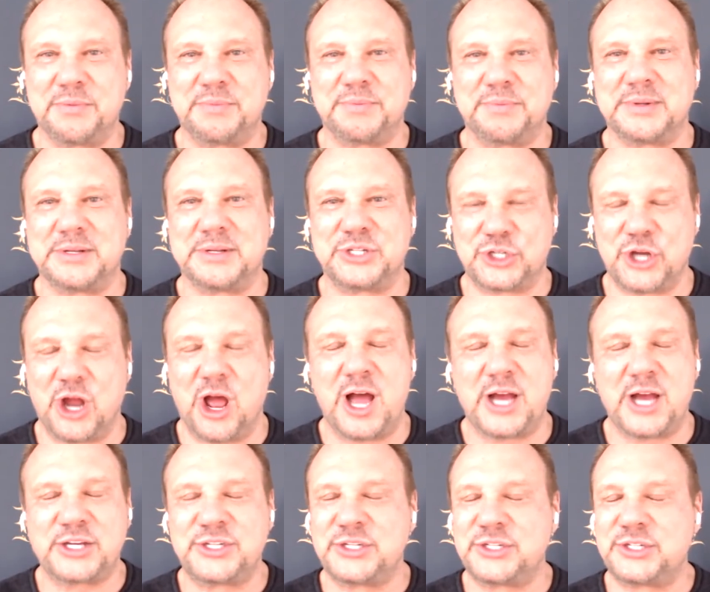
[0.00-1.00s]

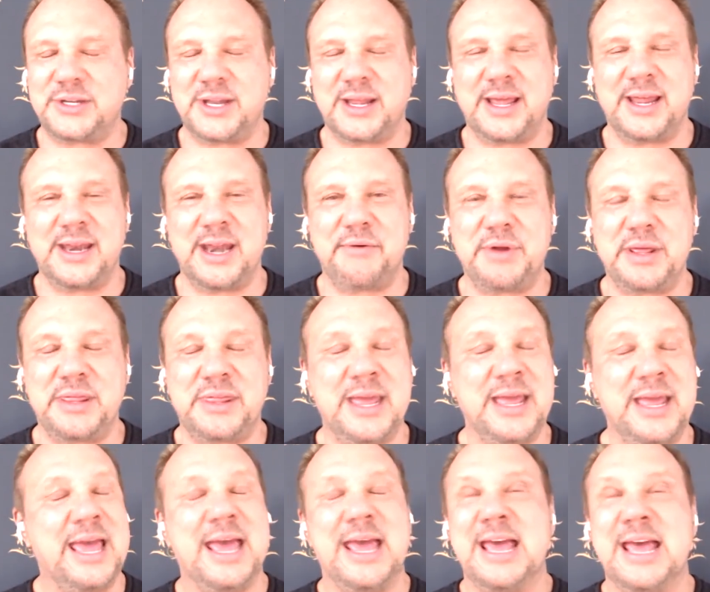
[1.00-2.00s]
stalks and
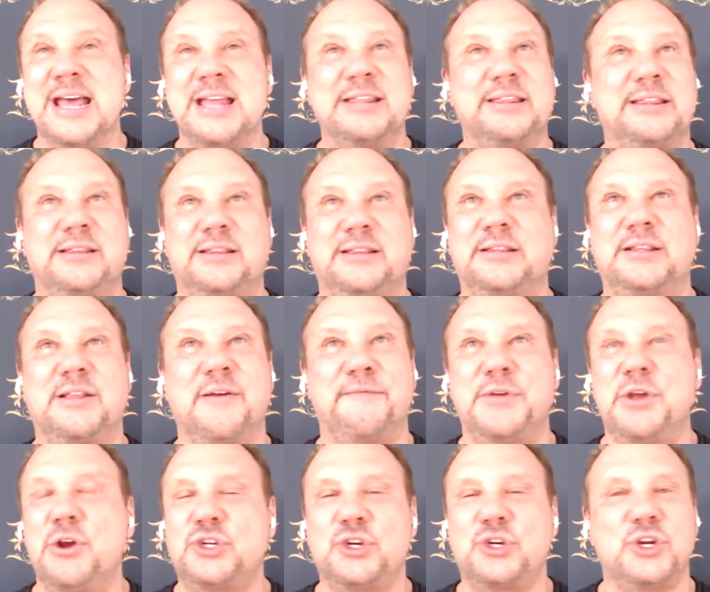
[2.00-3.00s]
everything. The
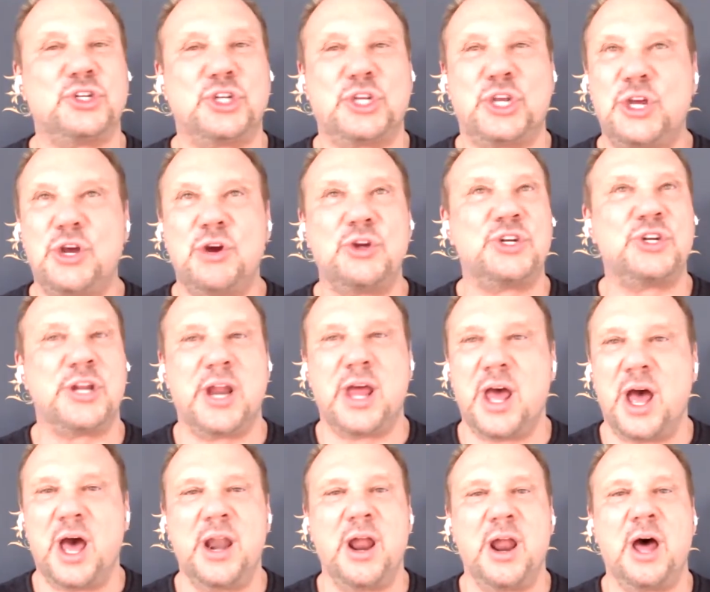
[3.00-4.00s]
future is huge and
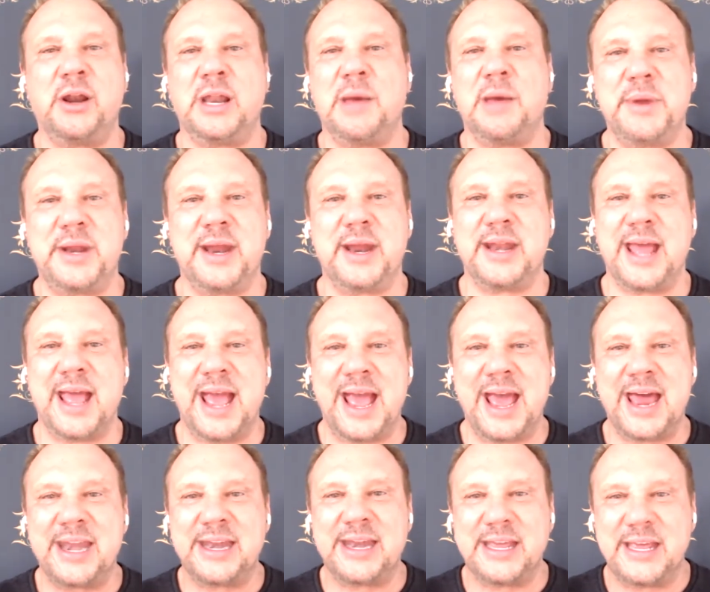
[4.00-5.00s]
unlimited,
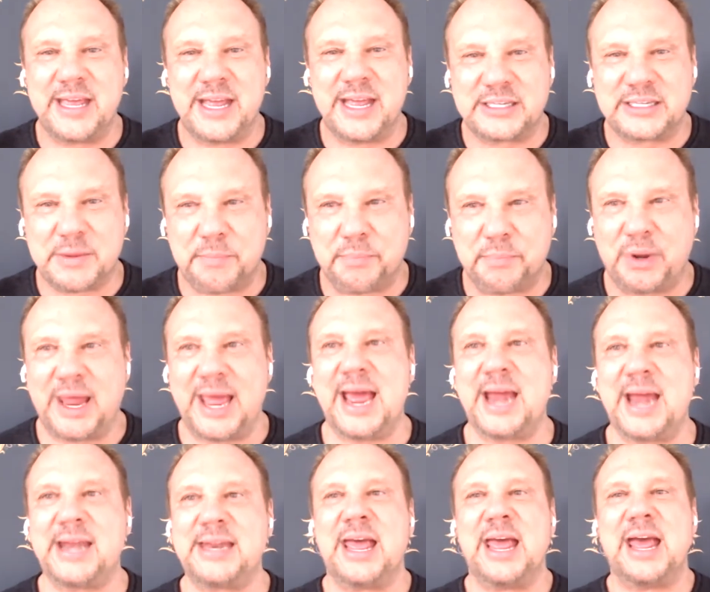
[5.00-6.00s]
and it's a
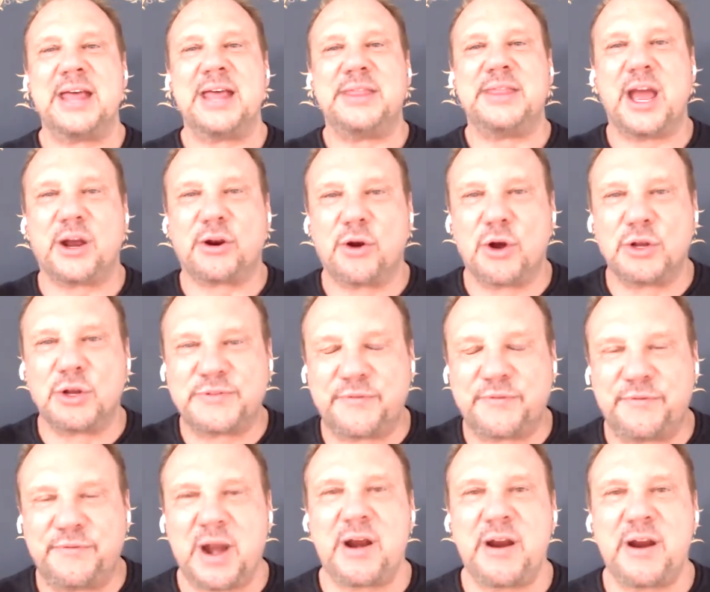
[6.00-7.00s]
plant that grows
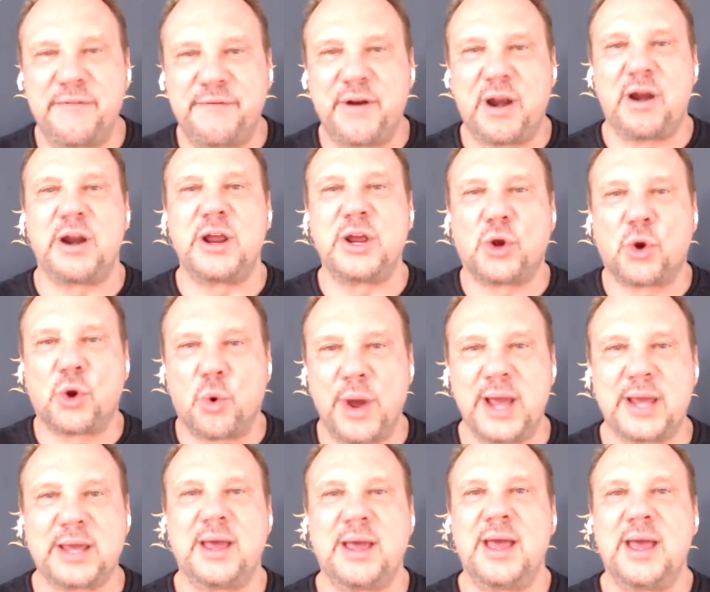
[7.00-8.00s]
very, very
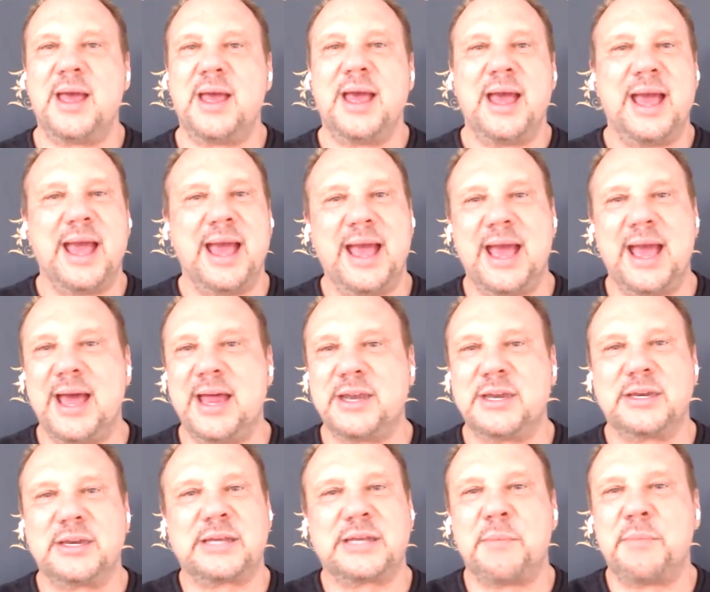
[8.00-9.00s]
quick
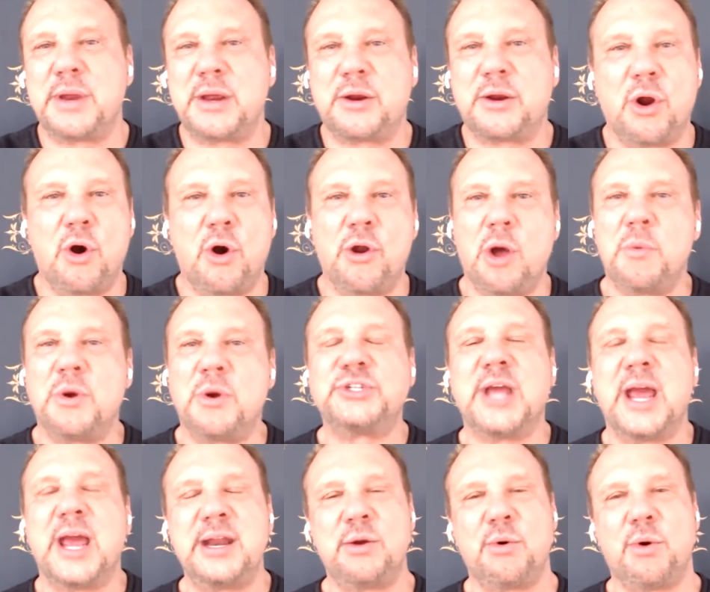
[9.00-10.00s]
and can be grown almost
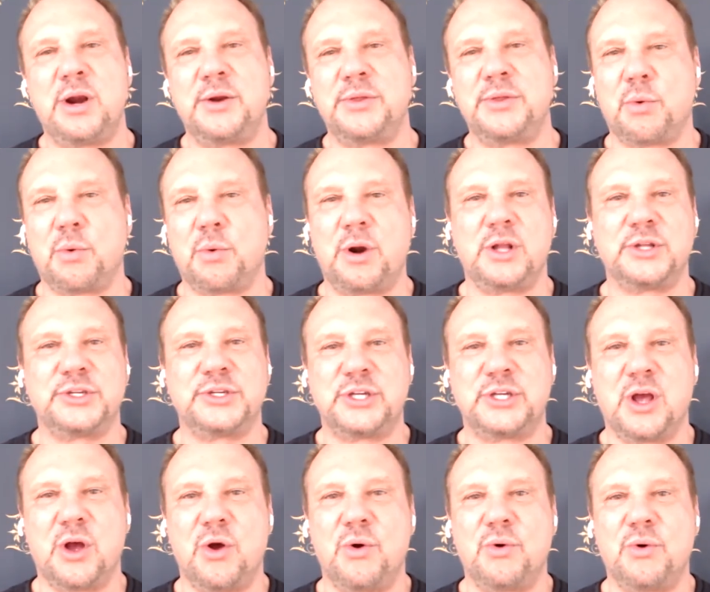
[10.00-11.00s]
anywhere in the world.
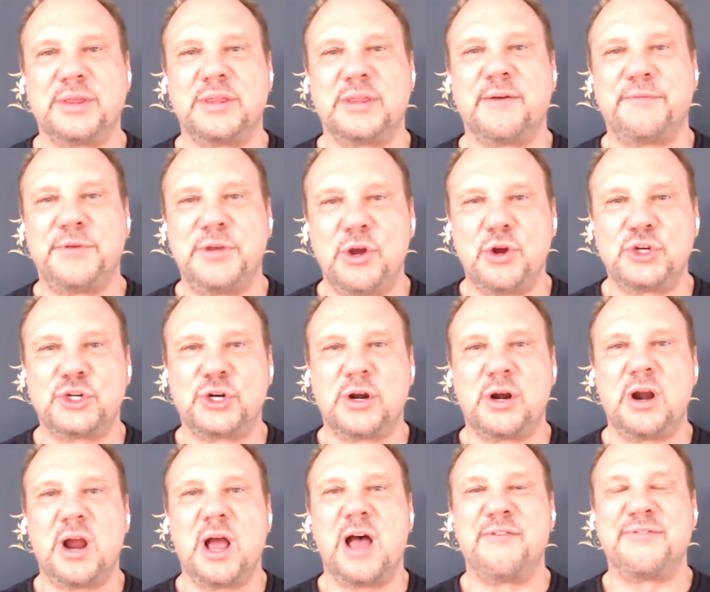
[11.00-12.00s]
So the
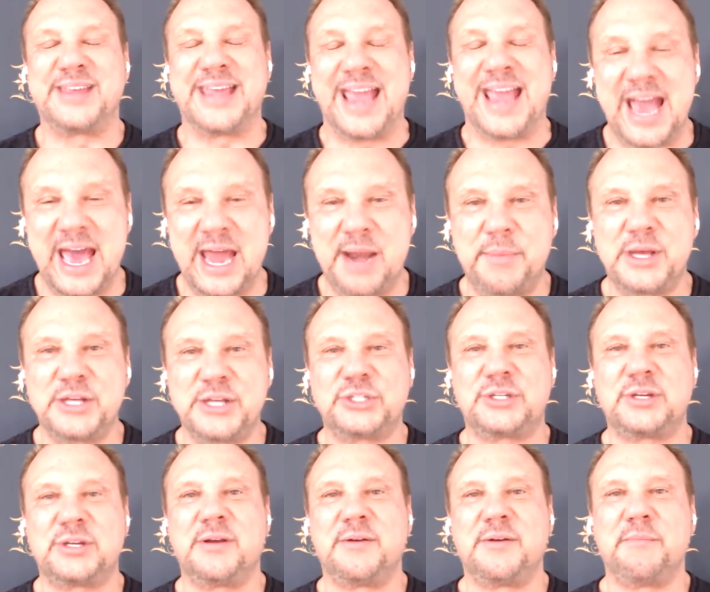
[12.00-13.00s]
future of
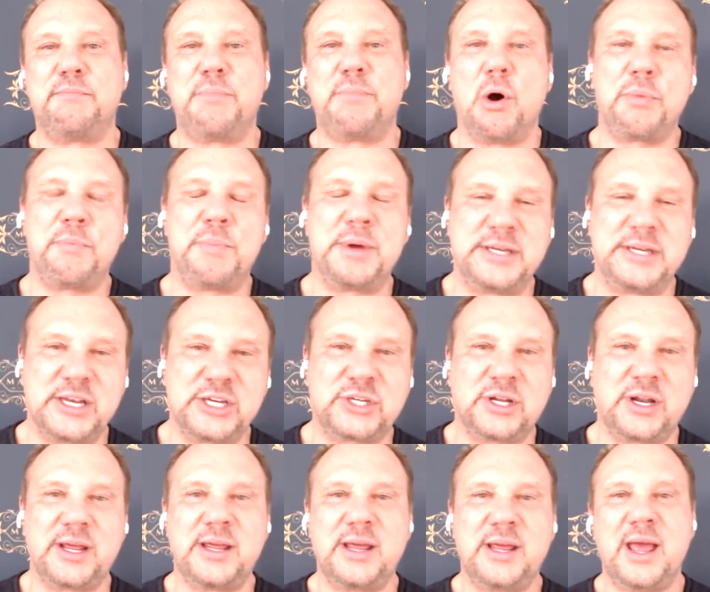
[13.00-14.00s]
cannabis, both
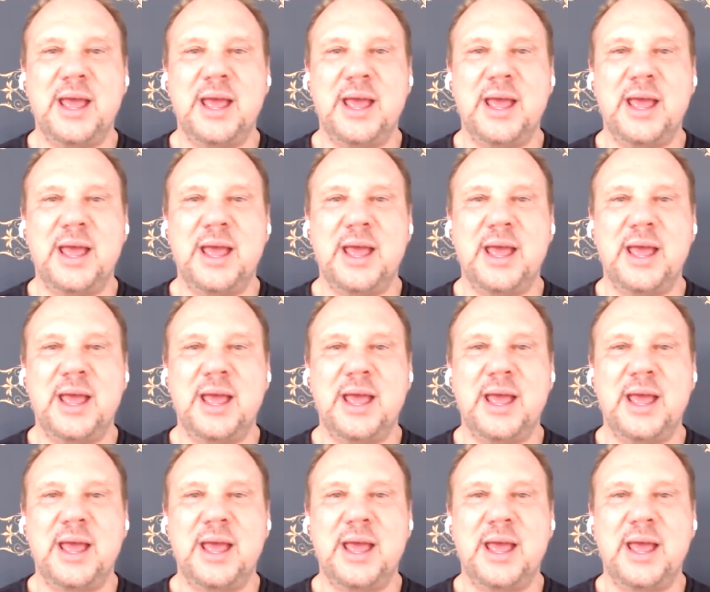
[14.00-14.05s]
medicinally,